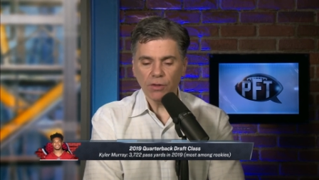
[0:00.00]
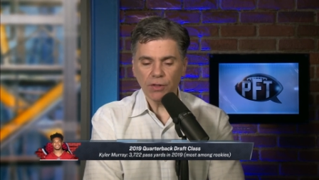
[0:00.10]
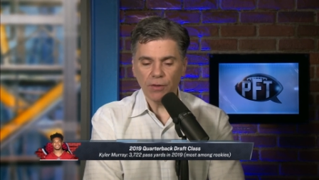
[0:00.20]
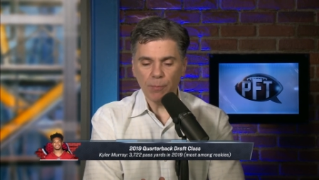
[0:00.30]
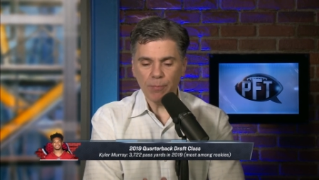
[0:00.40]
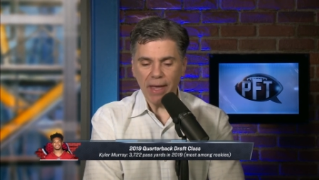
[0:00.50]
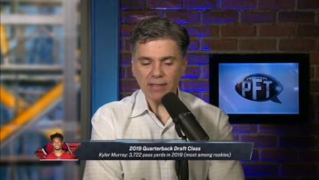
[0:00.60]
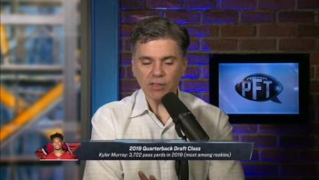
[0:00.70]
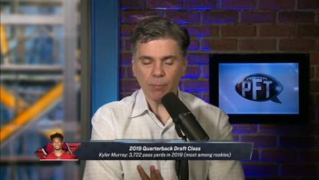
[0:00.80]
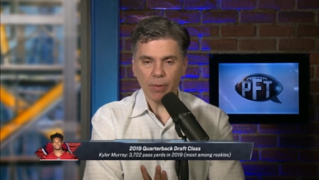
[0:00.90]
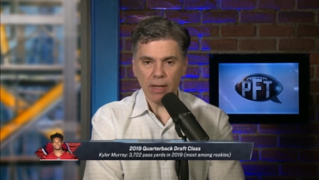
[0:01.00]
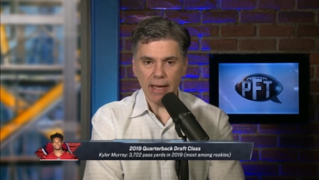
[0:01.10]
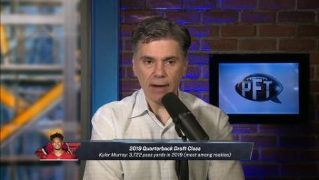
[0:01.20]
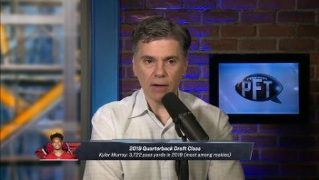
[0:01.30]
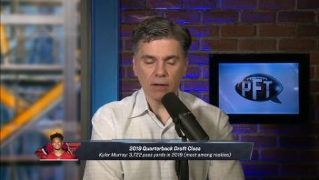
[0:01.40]
to the best
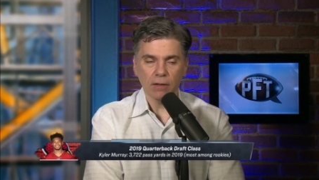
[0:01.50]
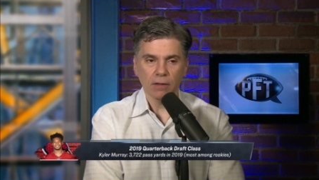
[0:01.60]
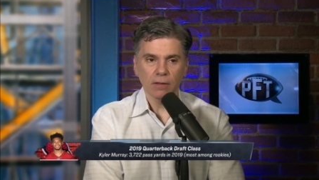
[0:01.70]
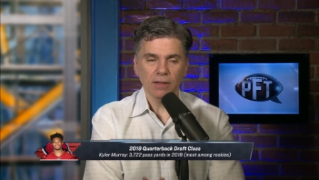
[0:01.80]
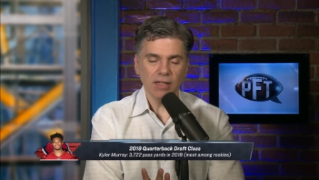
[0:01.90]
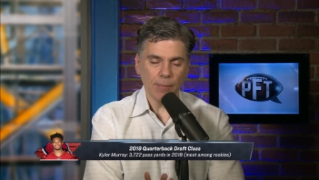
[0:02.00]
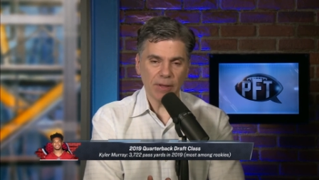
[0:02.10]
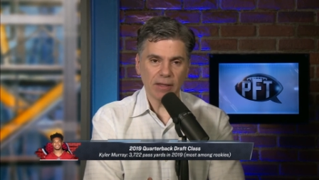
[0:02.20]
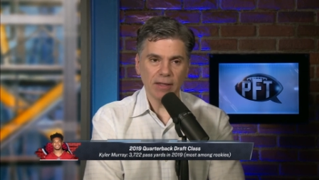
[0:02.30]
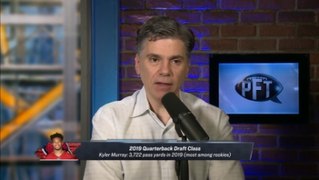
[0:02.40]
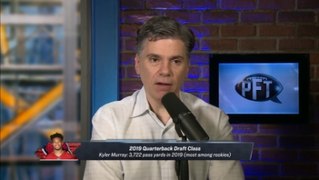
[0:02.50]
player typically